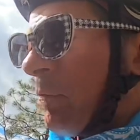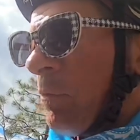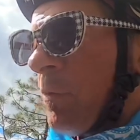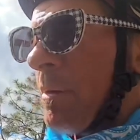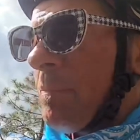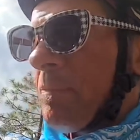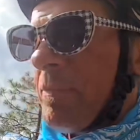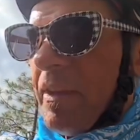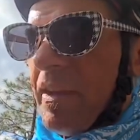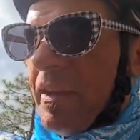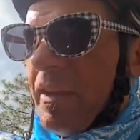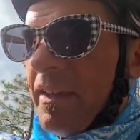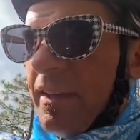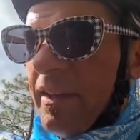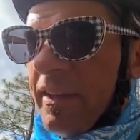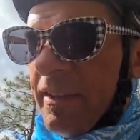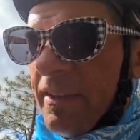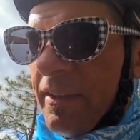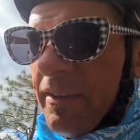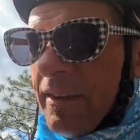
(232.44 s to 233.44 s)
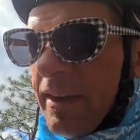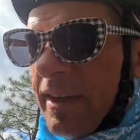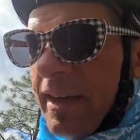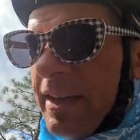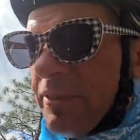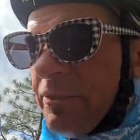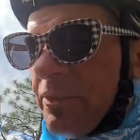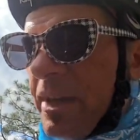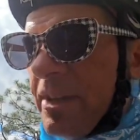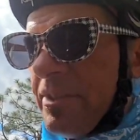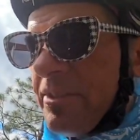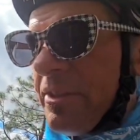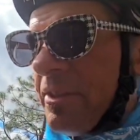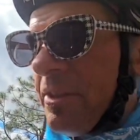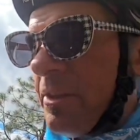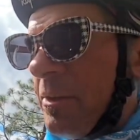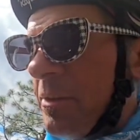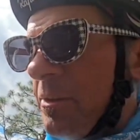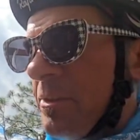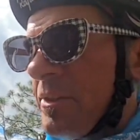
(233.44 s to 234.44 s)
ripped the hydration
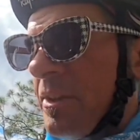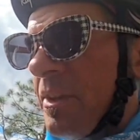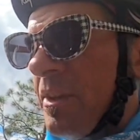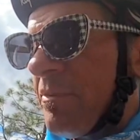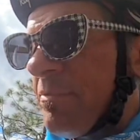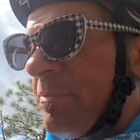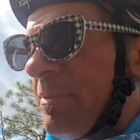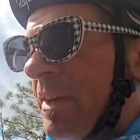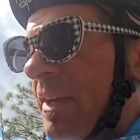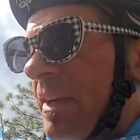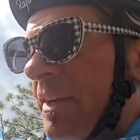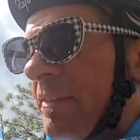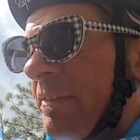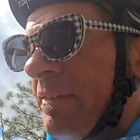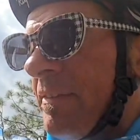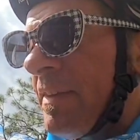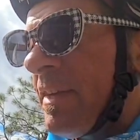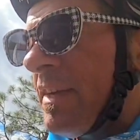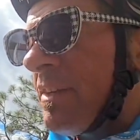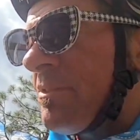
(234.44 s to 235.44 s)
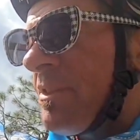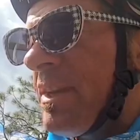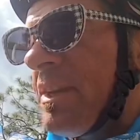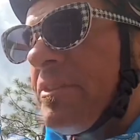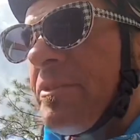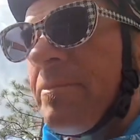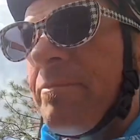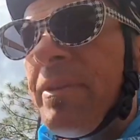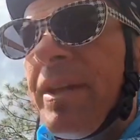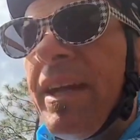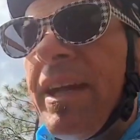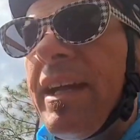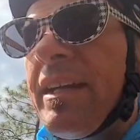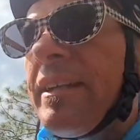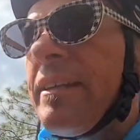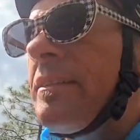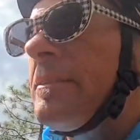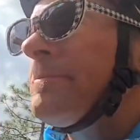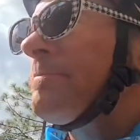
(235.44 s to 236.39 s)
hose off my hydration pack.